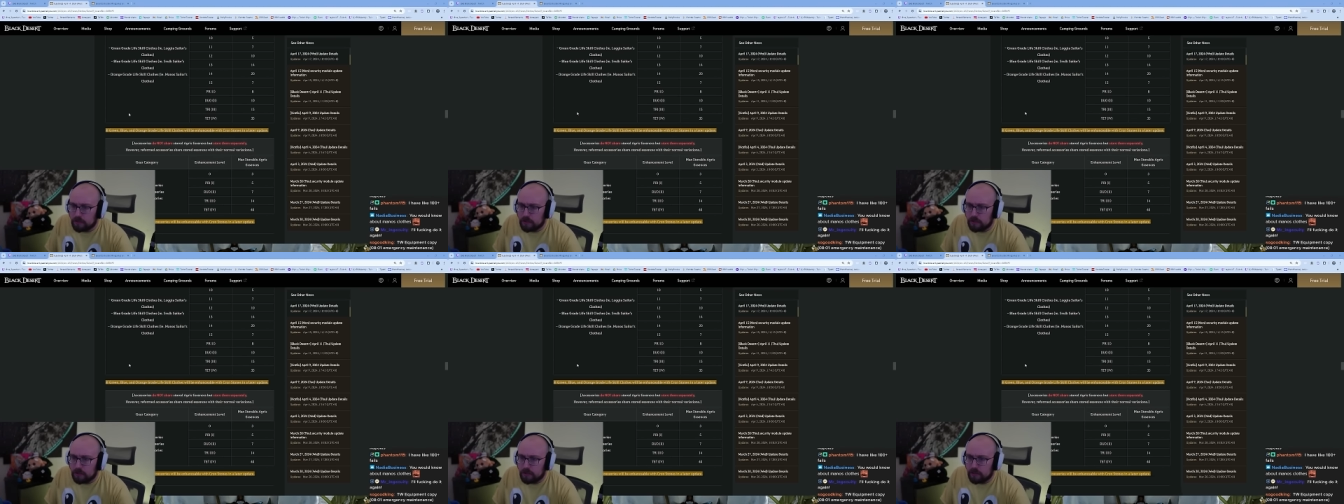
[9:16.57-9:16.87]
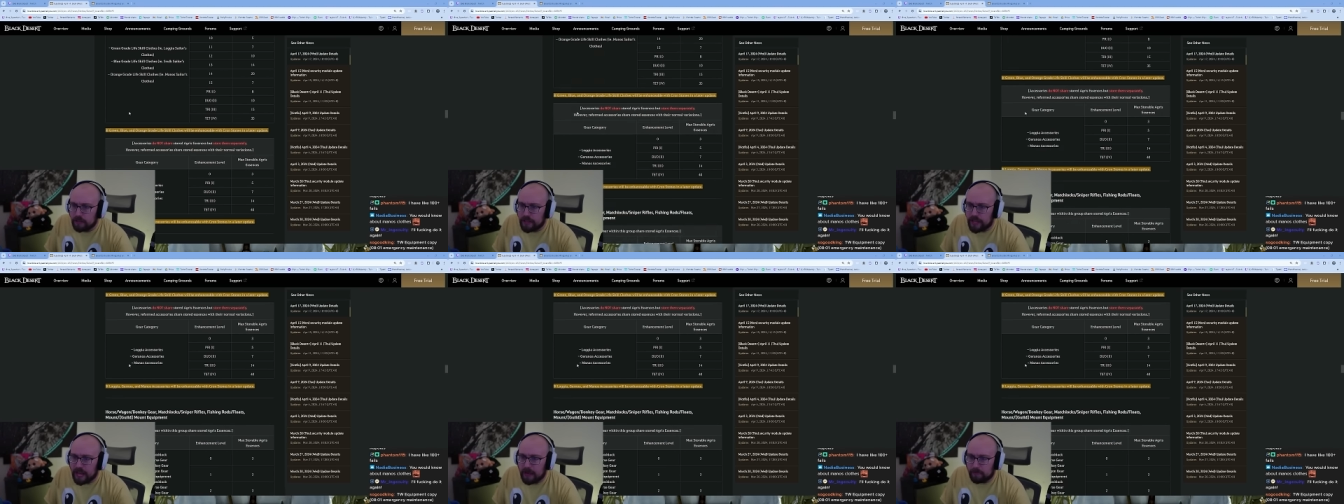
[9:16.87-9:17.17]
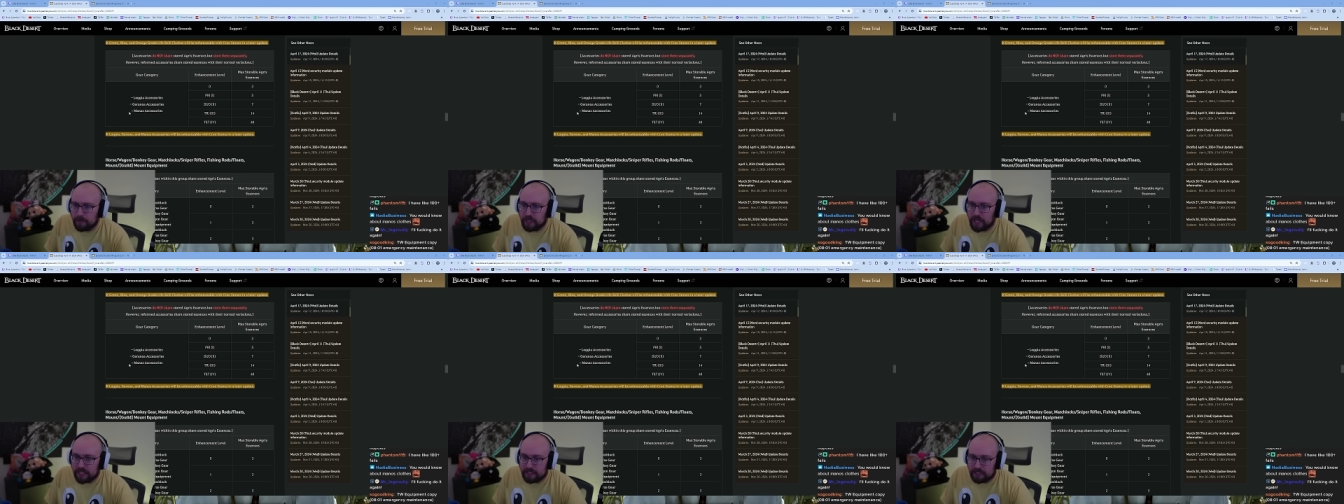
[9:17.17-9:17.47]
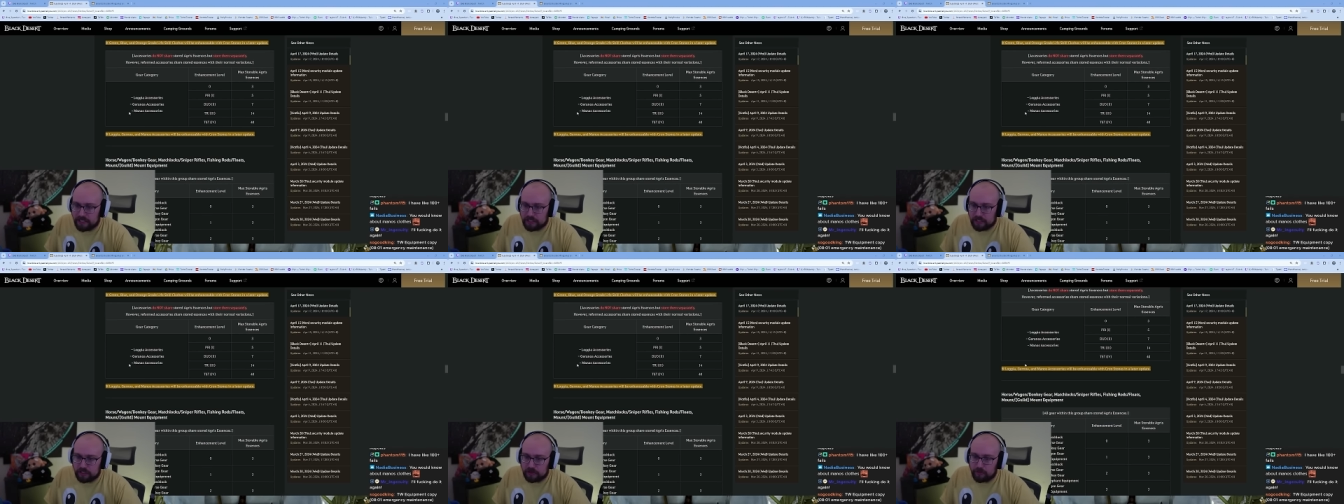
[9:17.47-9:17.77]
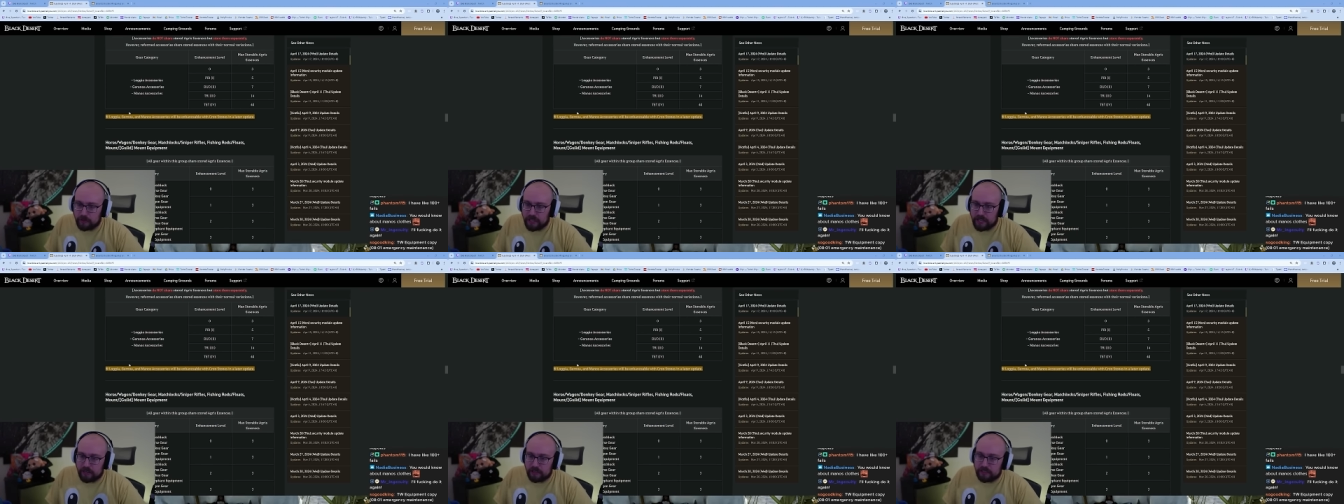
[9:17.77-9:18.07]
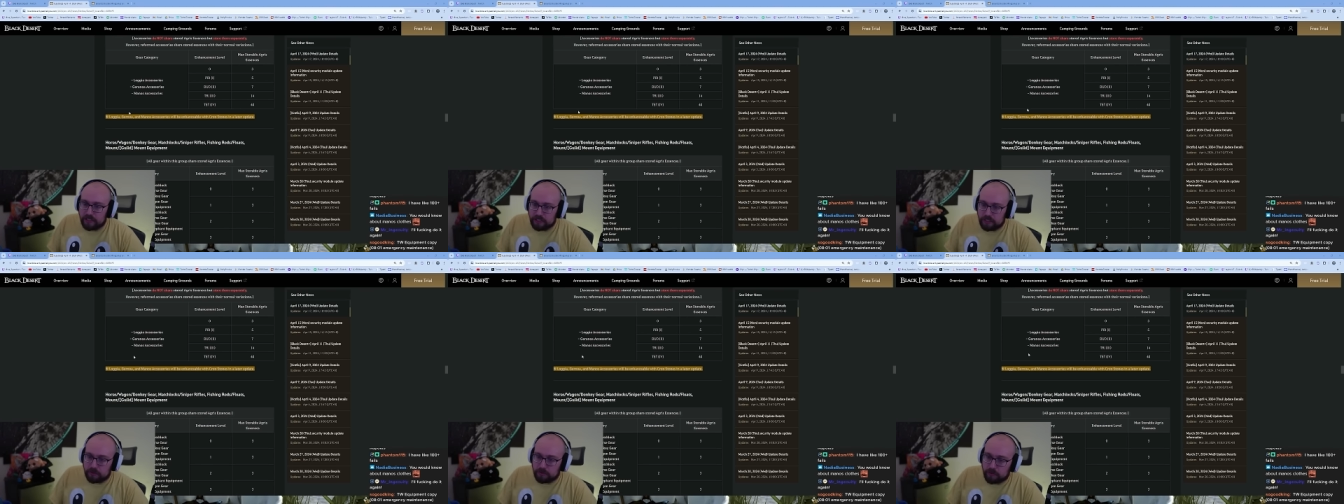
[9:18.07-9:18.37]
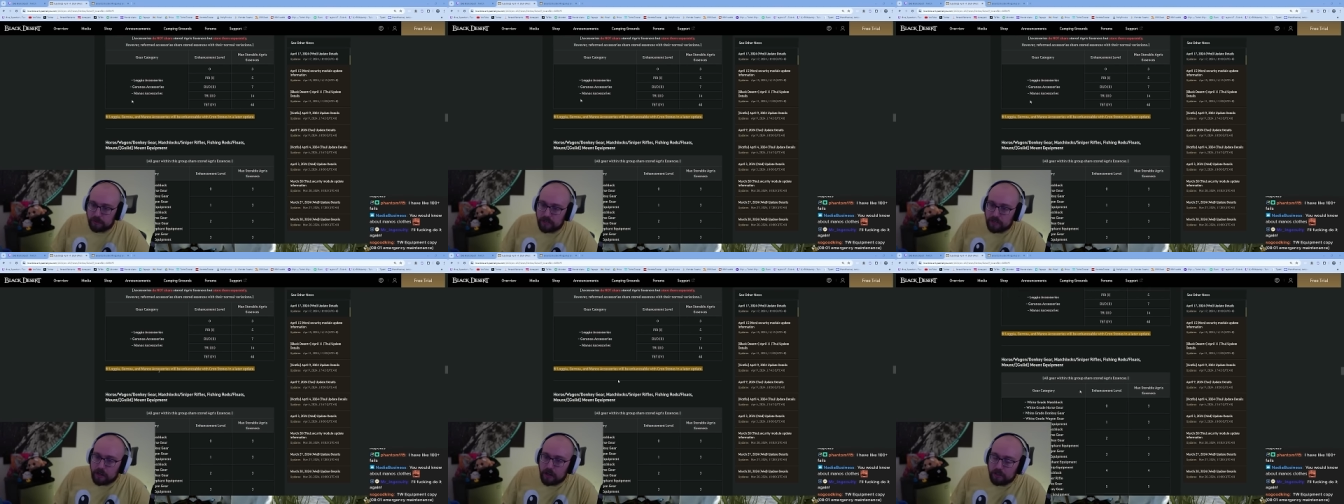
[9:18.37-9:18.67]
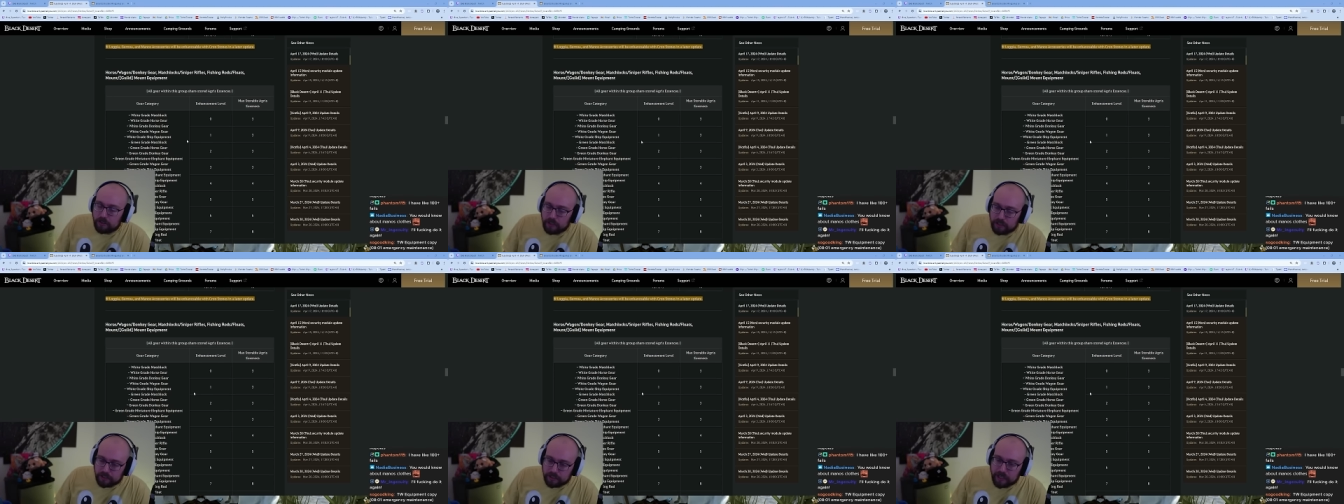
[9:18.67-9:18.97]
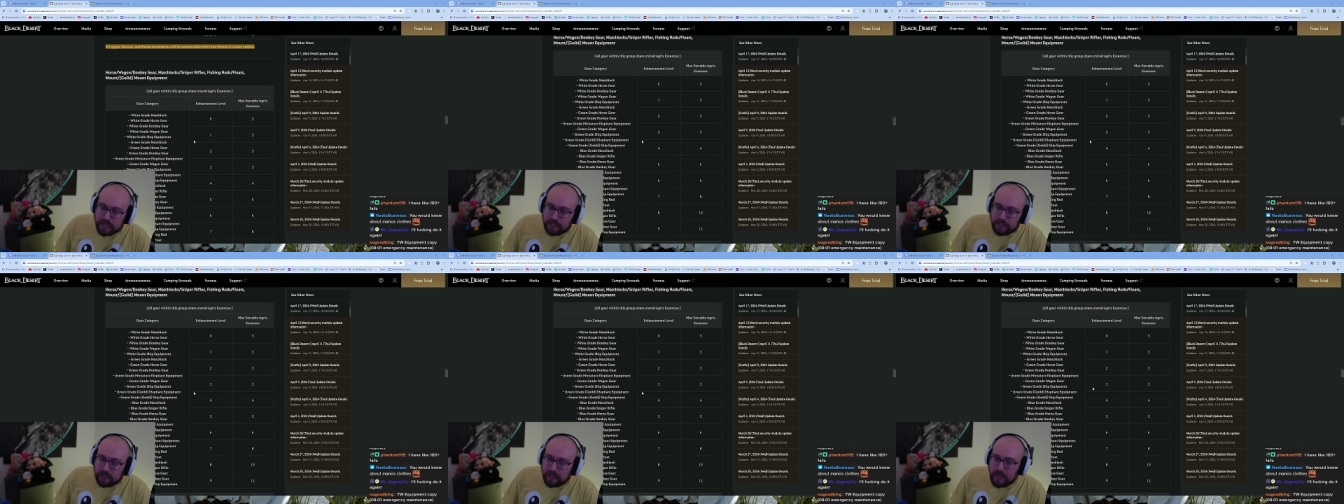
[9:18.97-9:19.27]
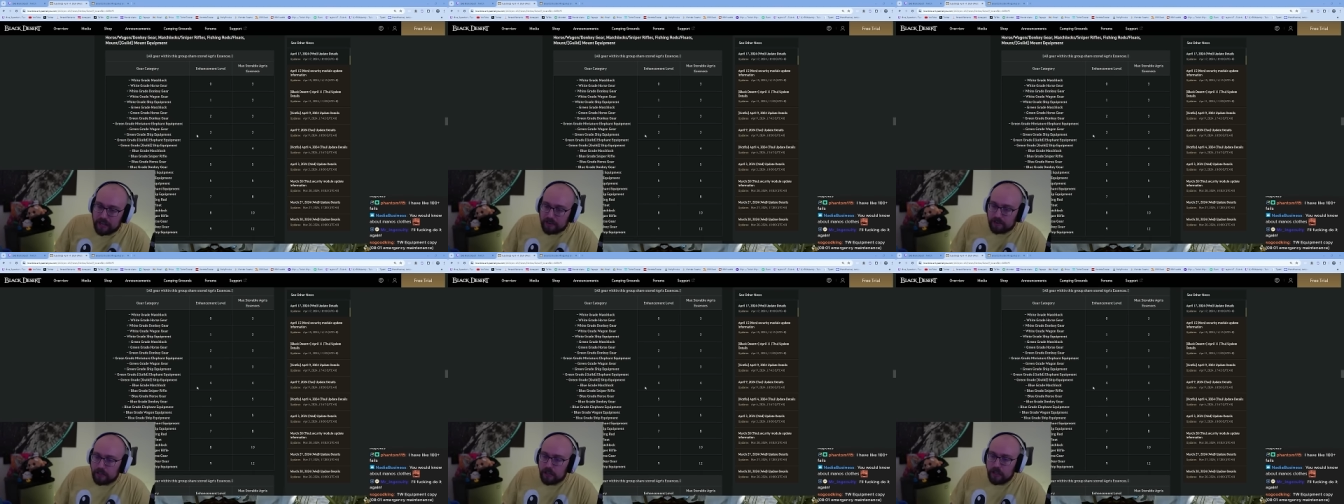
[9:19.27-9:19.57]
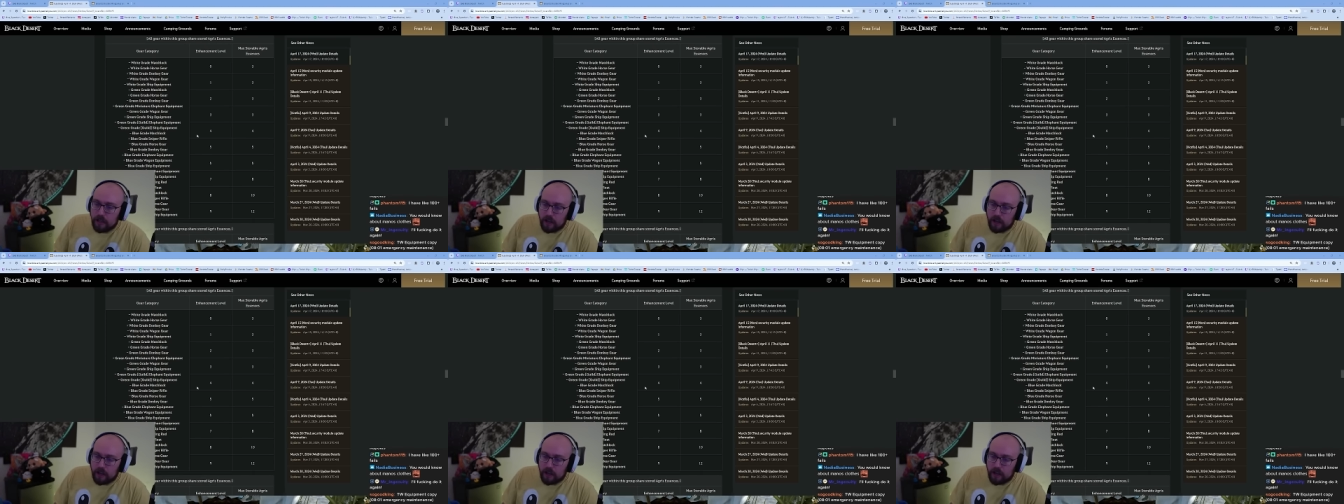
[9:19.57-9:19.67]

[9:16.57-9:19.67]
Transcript: Yeah, but like this is what it this is what it all looks like again.